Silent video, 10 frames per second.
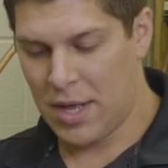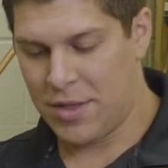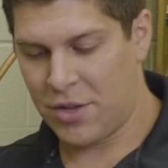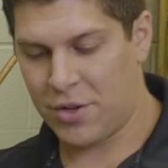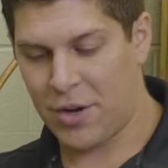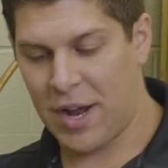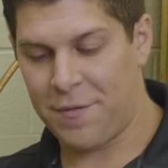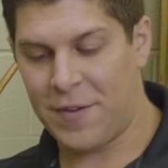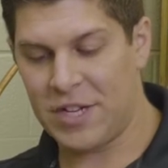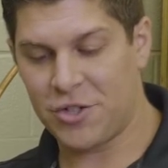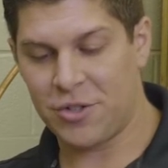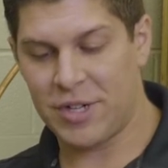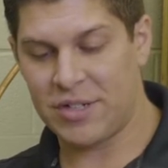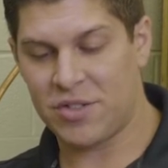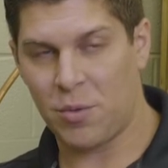The other great
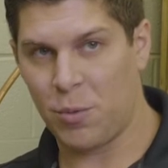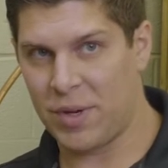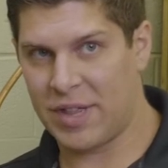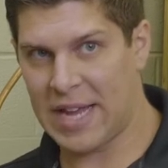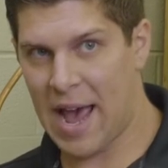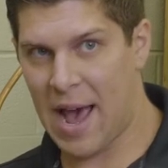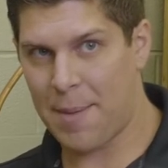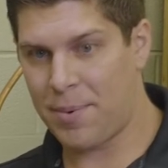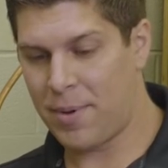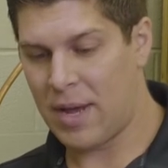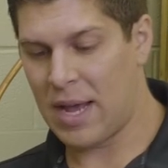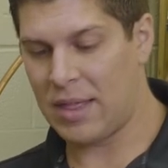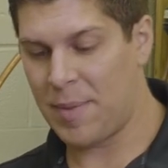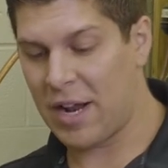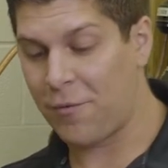feature is with the app
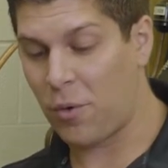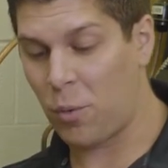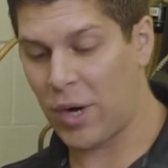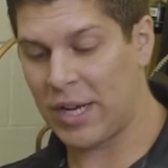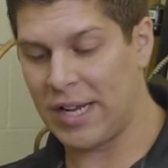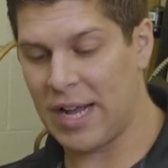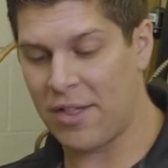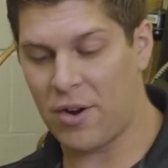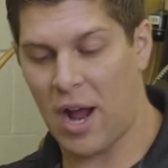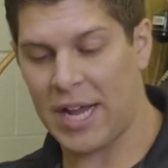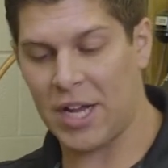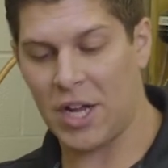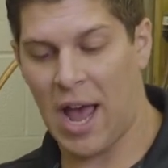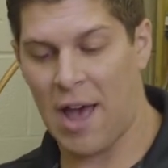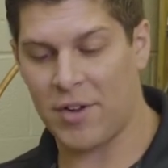and the manifold working together, I
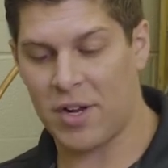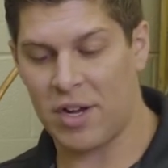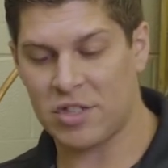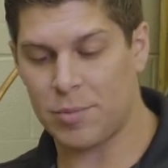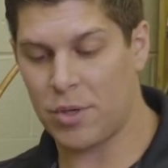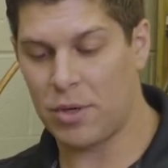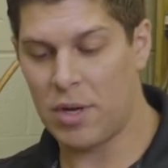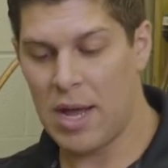can have a customer,